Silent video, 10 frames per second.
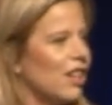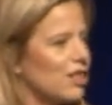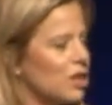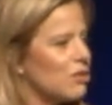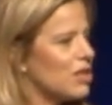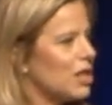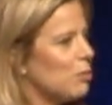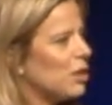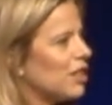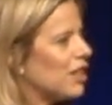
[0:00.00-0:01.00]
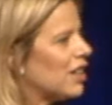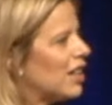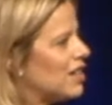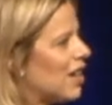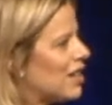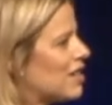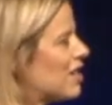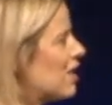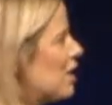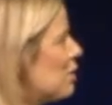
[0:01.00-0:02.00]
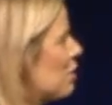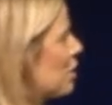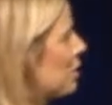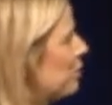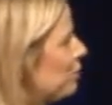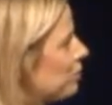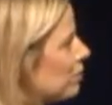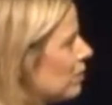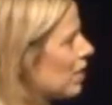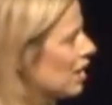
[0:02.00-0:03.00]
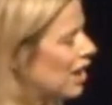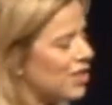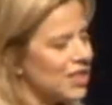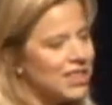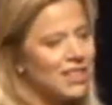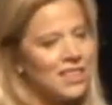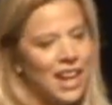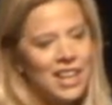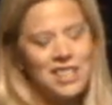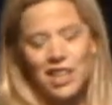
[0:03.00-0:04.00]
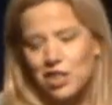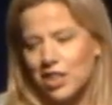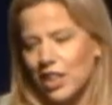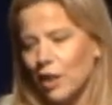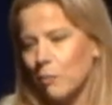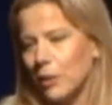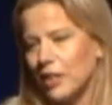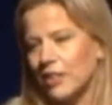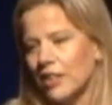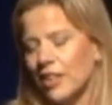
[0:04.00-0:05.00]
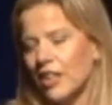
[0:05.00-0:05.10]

are too similar and not easy to use. I think that is actually helping